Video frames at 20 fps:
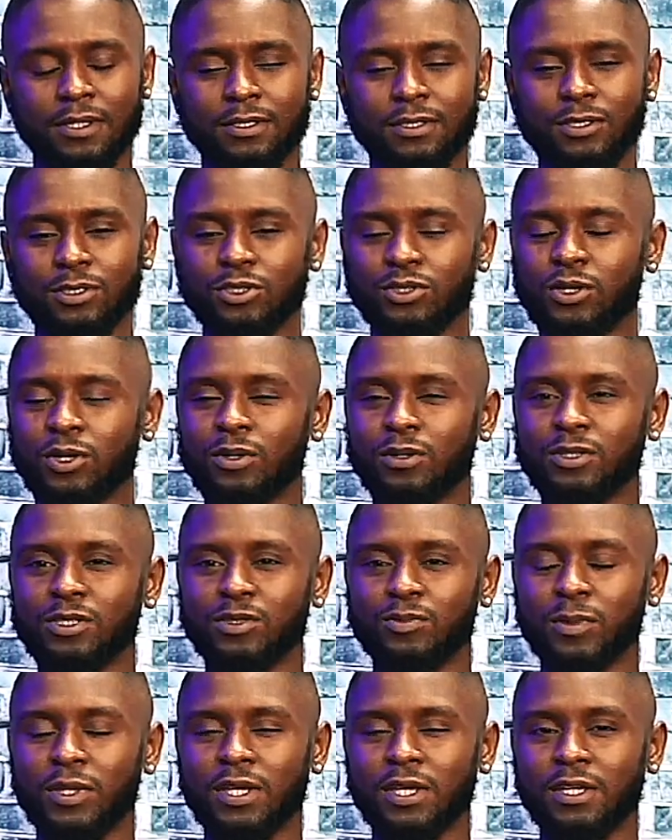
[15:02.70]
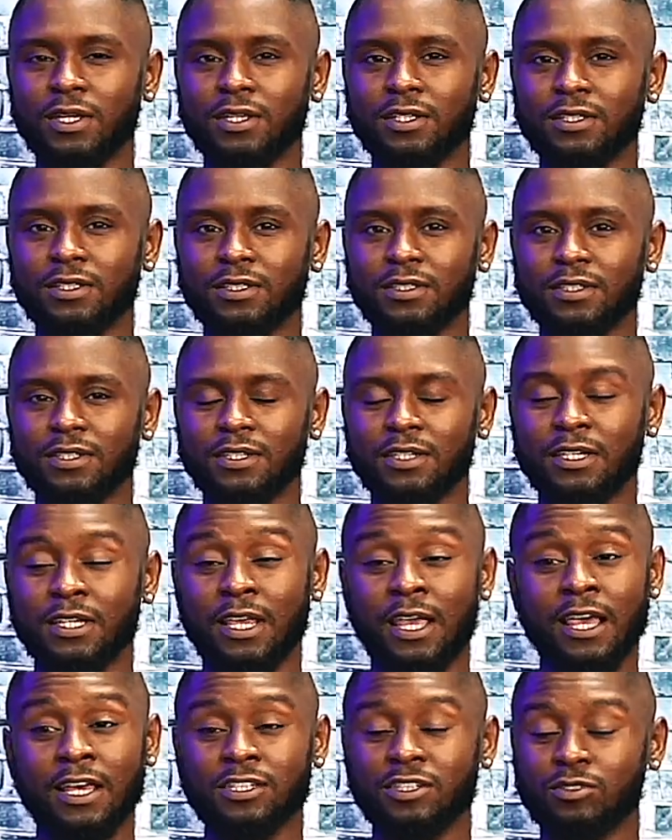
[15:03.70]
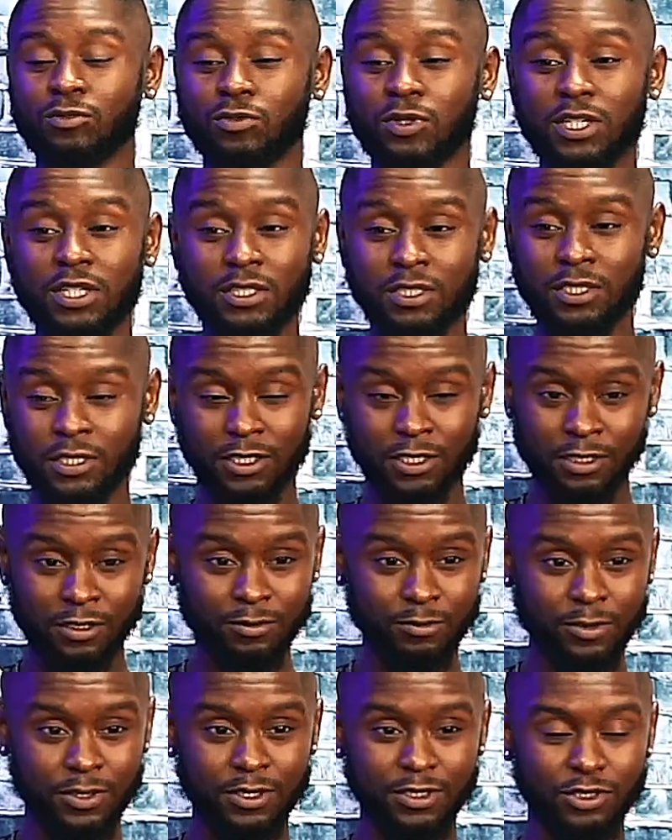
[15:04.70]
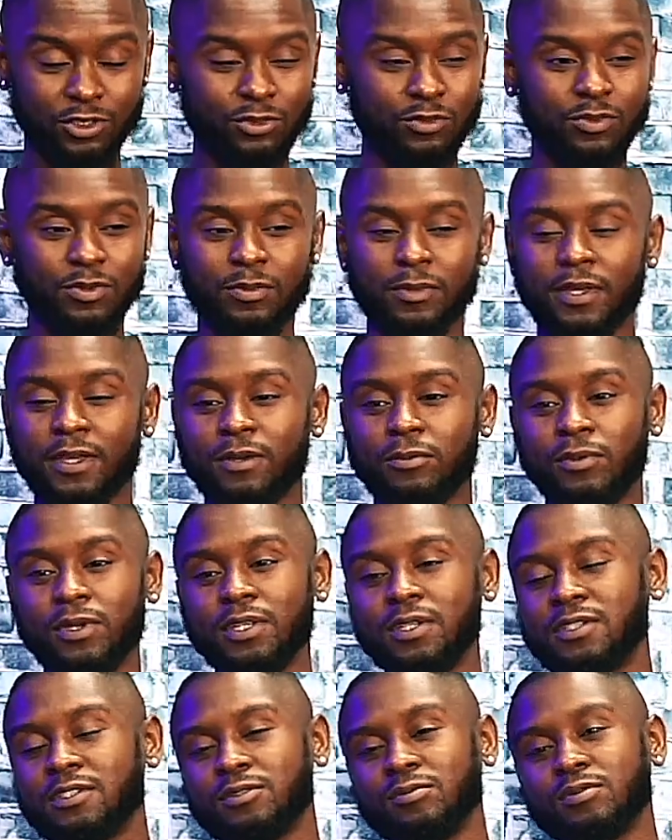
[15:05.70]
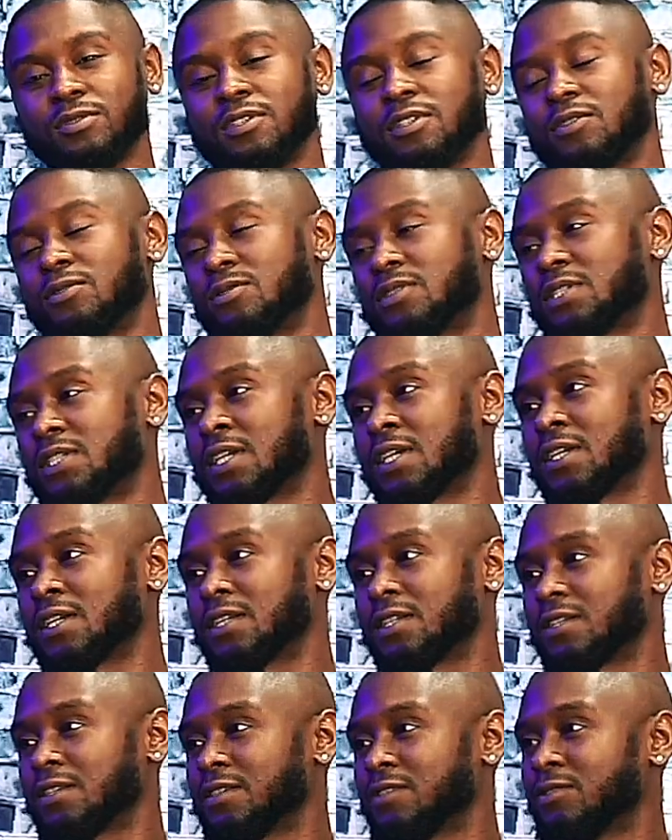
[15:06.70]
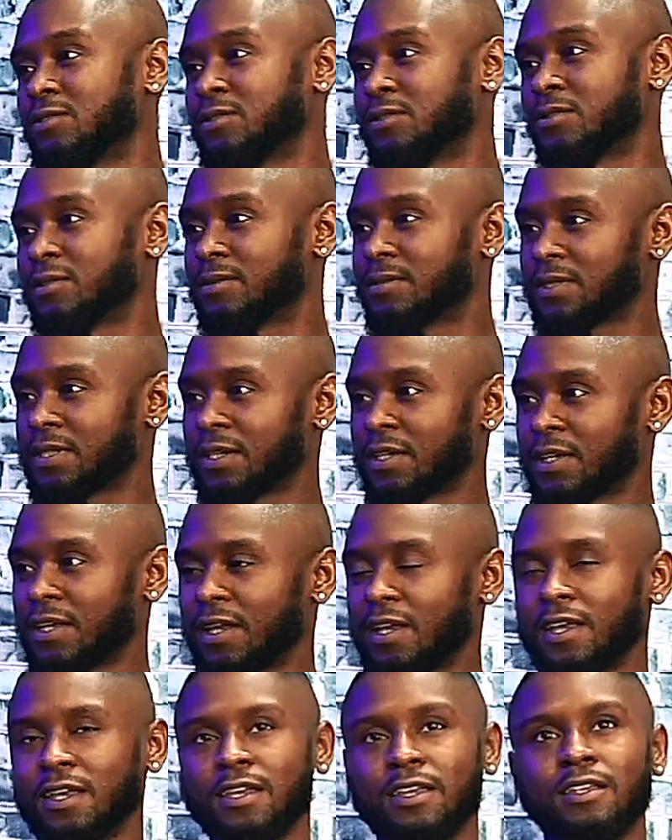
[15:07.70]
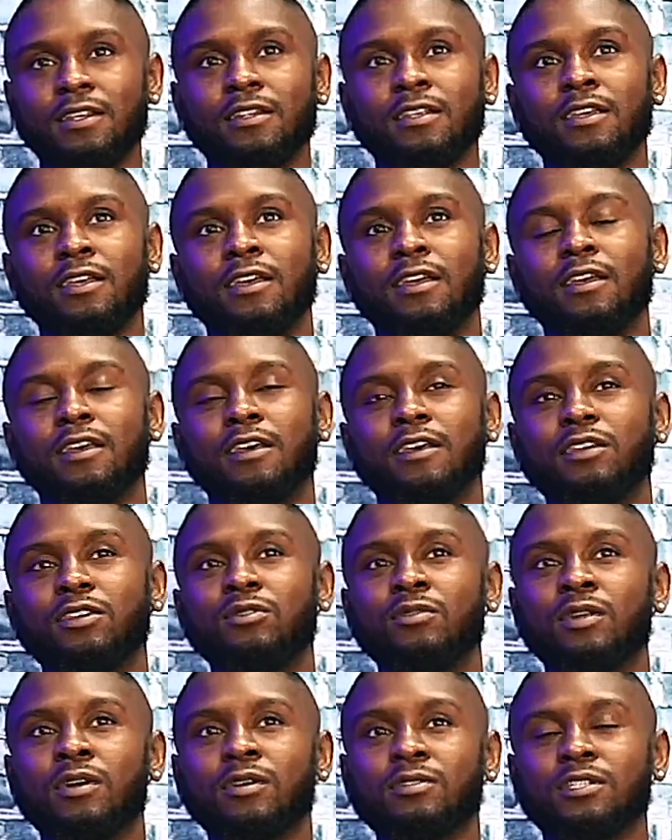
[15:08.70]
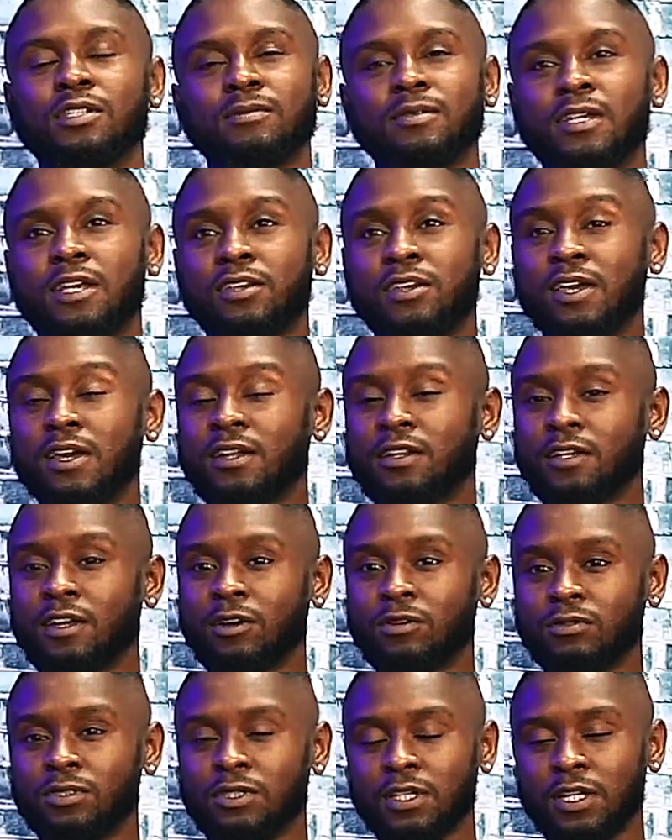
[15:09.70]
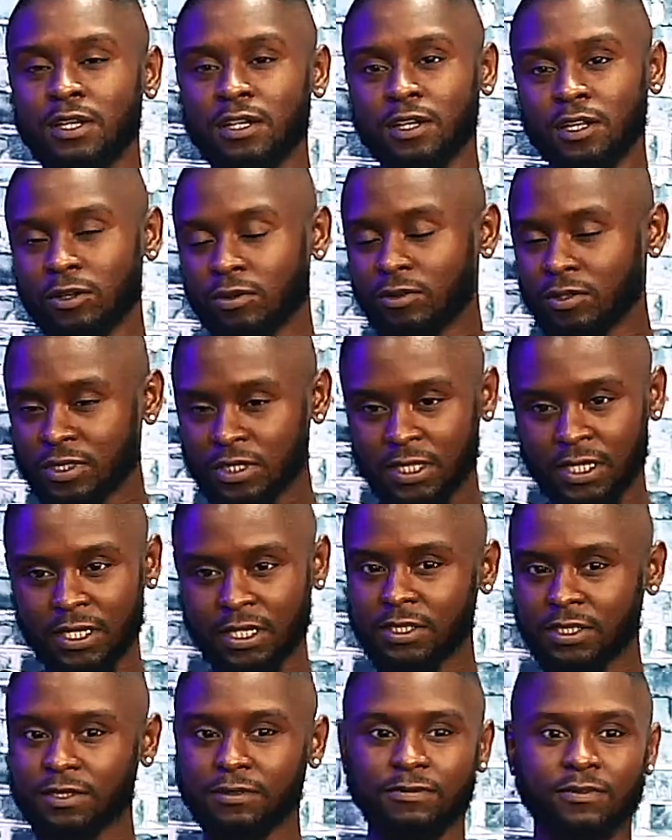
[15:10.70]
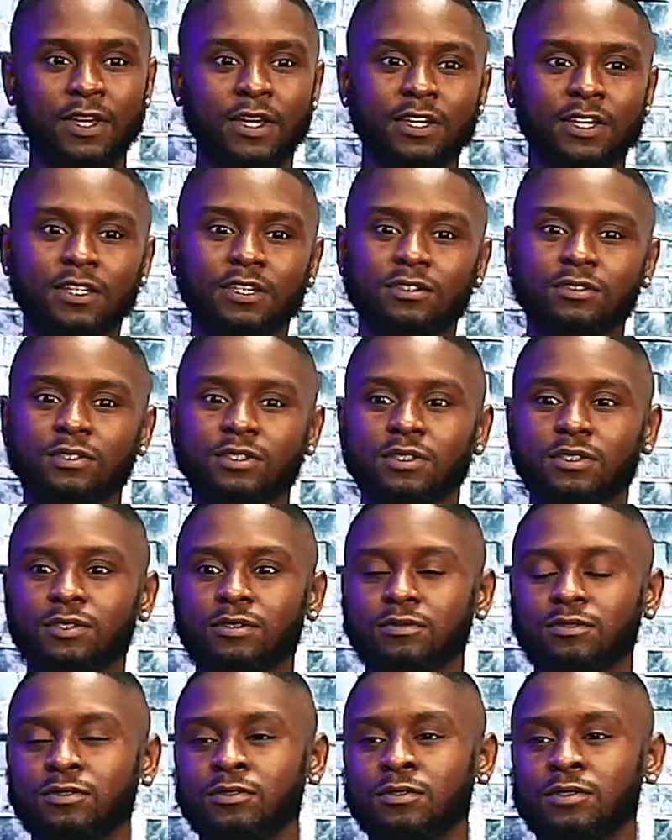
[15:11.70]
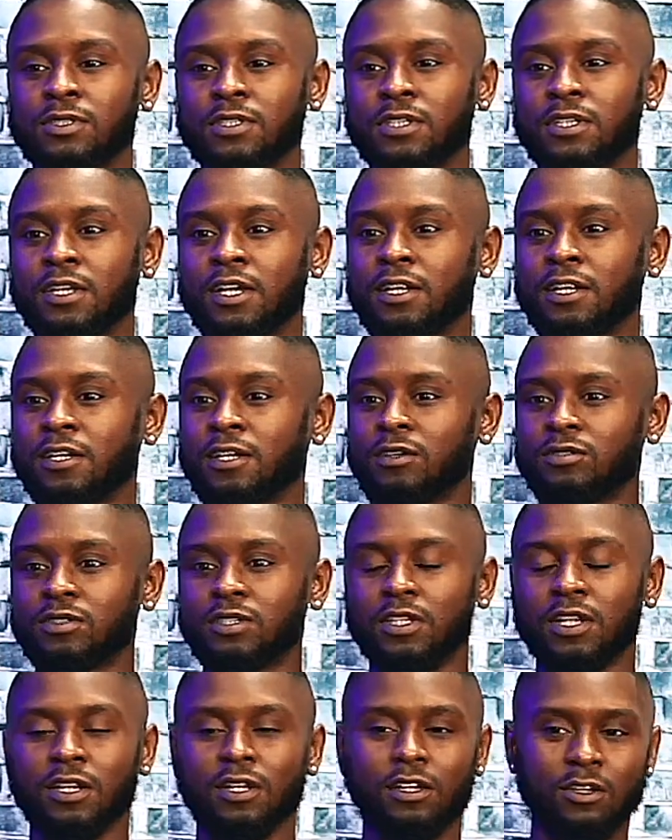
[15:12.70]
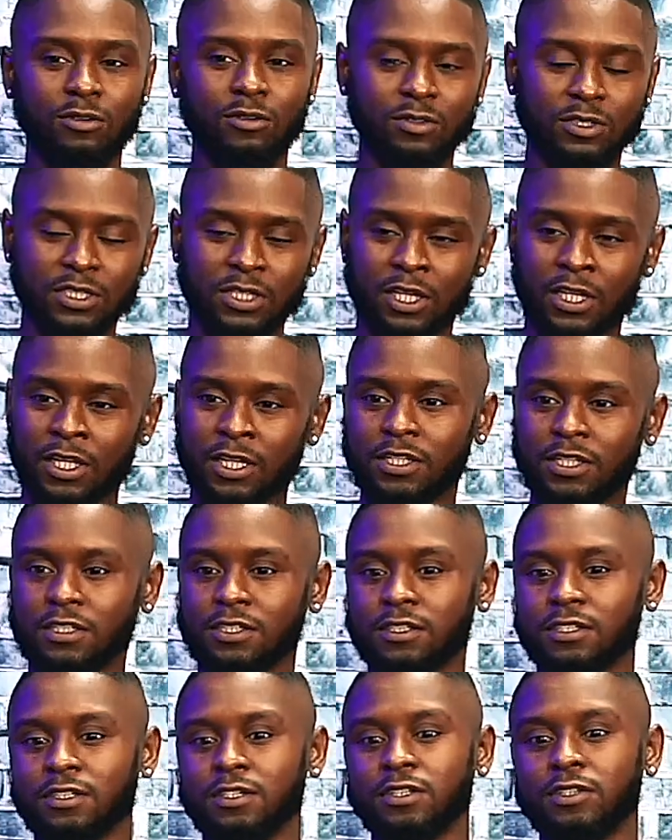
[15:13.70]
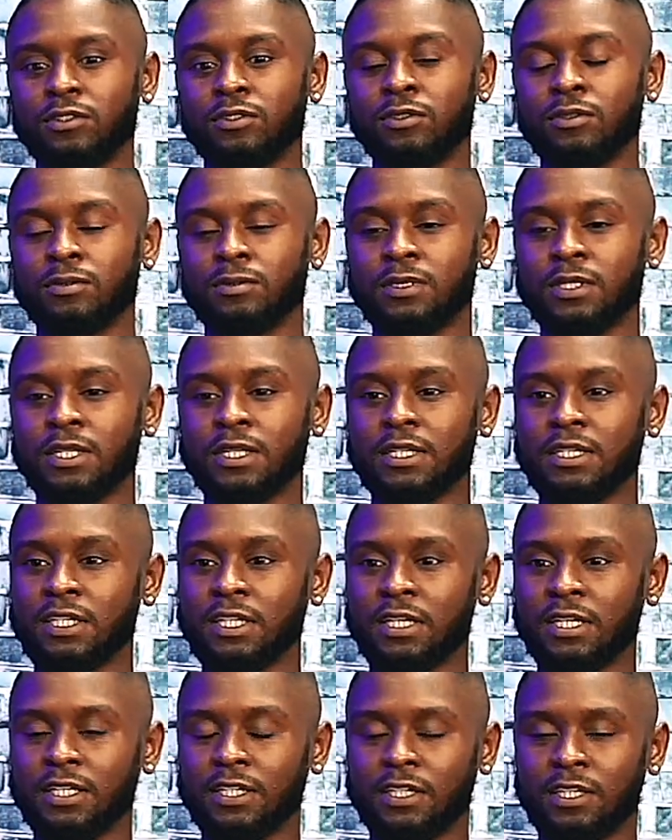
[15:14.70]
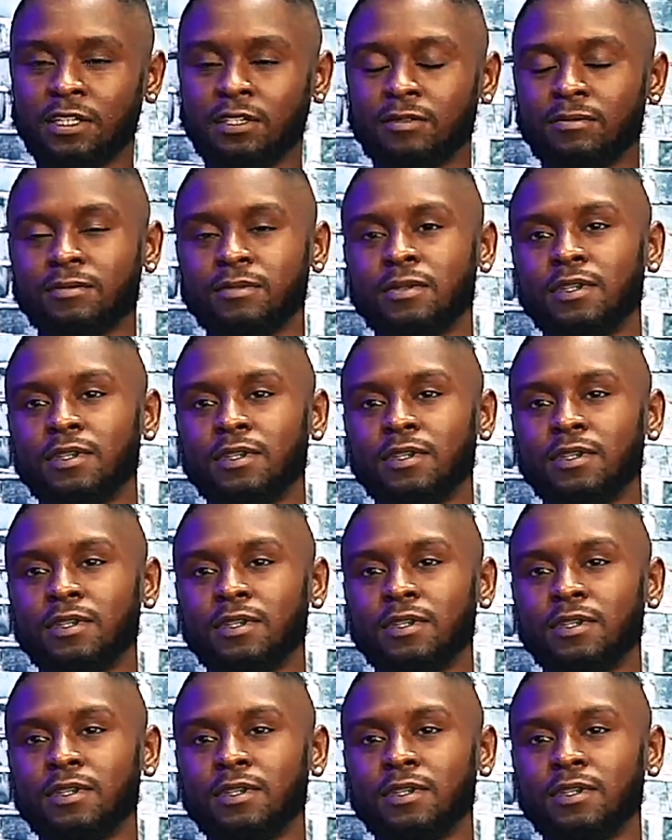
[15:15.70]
The strongest man it has a weakness somewhere. Superman weakness was Lois Lane. You know what I'm saying? And you know, sometimes you gotta go to that lowest lane to find yourself. You know what I'm saying? You gotta go to that lowest lane to, you know what I'm saying, dig deep.